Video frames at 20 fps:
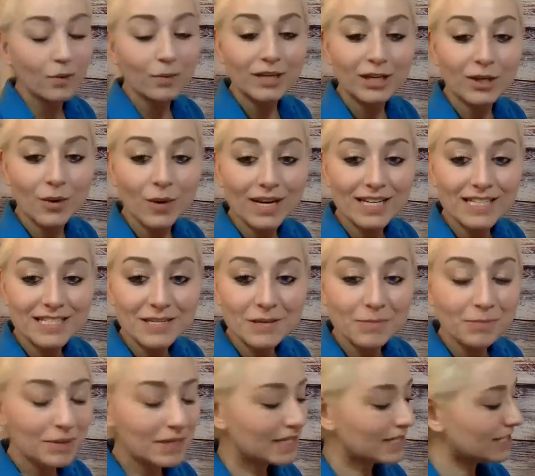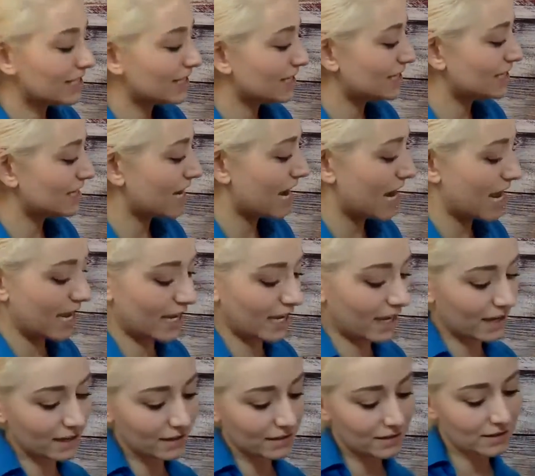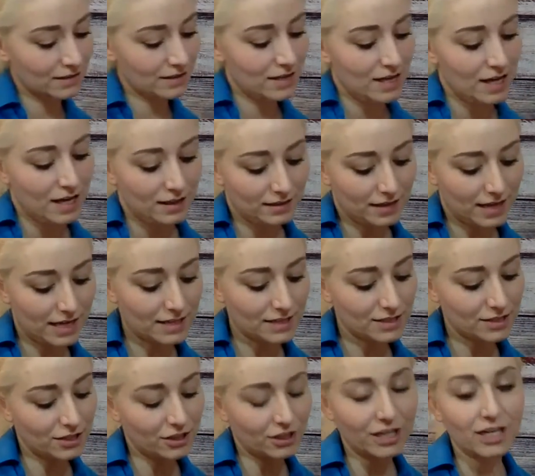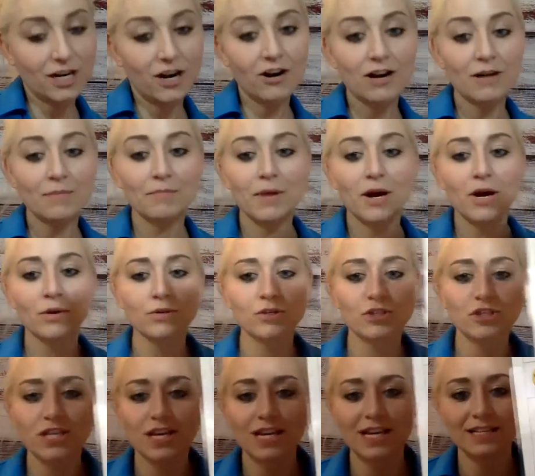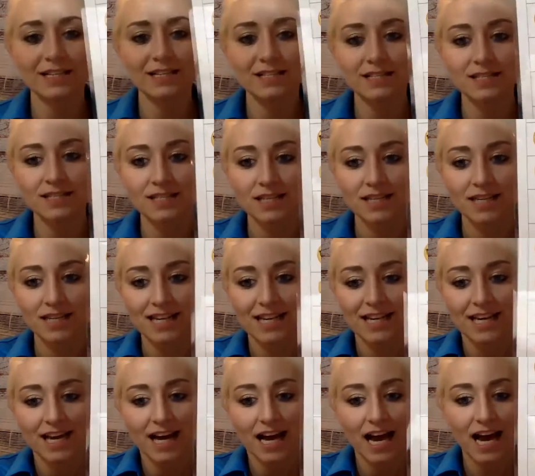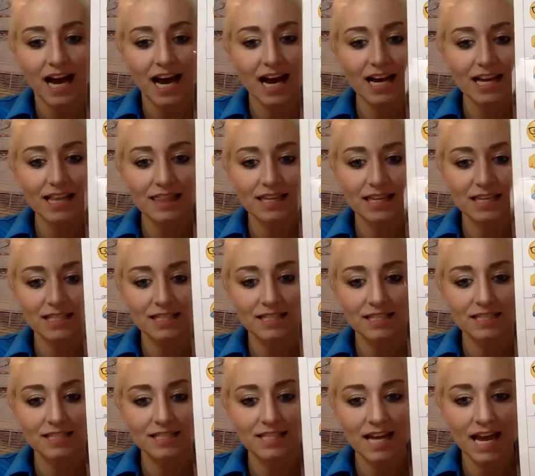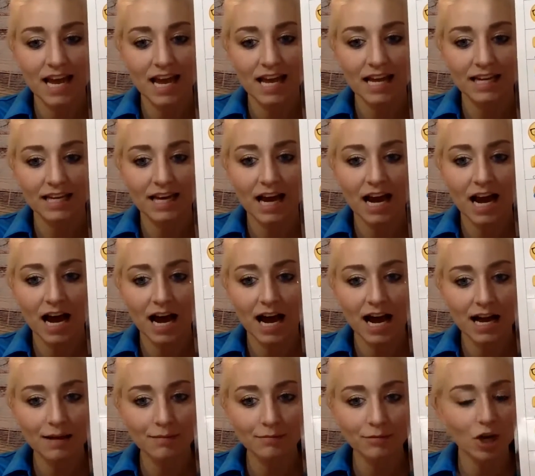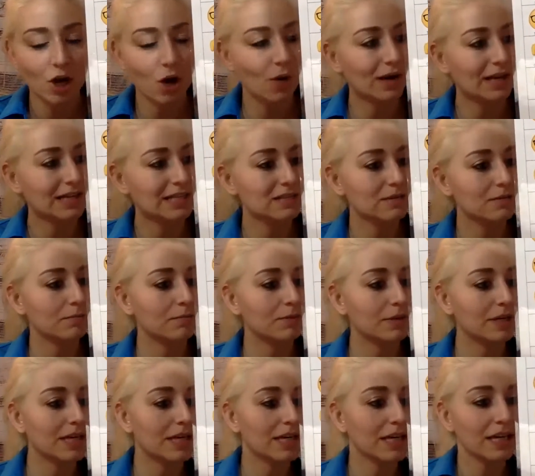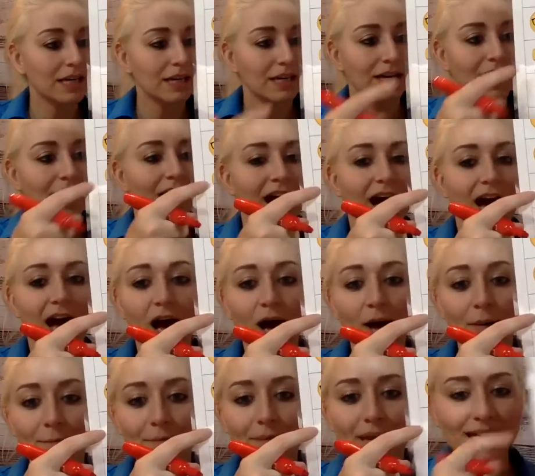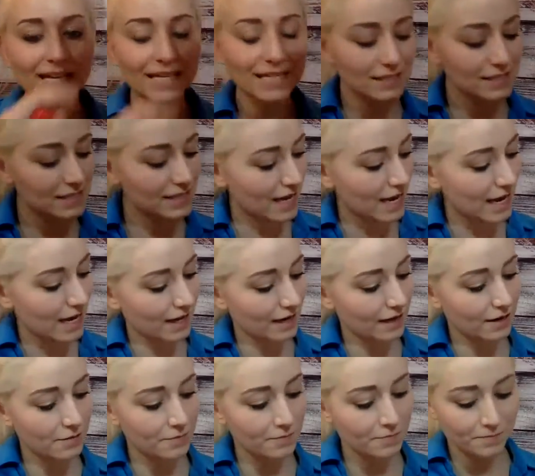are we going to be today? Let's look at our emotions. I think today I'm going to be amazing